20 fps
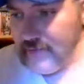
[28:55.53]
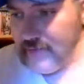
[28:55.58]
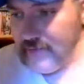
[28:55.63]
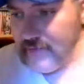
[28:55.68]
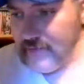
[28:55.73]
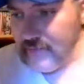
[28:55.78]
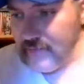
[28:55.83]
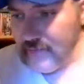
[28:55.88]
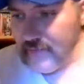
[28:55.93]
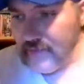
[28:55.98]

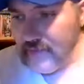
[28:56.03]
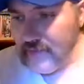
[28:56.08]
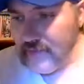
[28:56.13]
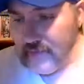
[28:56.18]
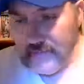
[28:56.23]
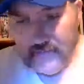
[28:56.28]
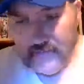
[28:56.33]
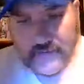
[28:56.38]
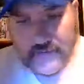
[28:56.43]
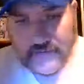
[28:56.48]
World
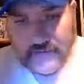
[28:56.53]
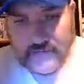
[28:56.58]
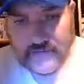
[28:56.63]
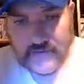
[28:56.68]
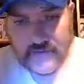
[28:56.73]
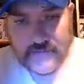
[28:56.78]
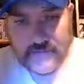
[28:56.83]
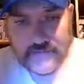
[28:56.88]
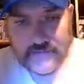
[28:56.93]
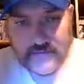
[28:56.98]
Heavyweight
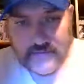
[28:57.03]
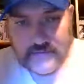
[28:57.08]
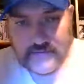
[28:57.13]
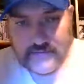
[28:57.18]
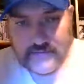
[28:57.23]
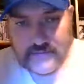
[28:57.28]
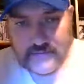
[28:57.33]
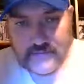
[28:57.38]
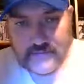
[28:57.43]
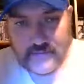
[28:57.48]
Champions.
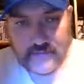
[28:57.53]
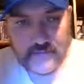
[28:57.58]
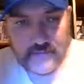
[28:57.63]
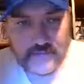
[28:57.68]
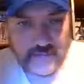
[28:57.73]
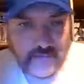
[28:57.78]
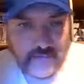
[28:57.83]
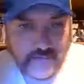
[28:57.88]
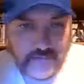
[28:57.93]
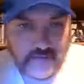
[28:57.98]
I'm going to
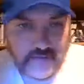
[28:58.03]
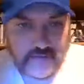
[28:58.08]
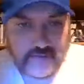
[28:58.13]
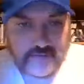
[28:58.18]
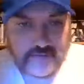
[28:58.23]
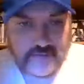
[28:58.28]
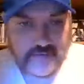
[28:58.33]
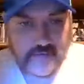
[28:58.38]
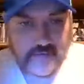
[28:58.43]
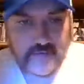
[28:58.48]
do another show.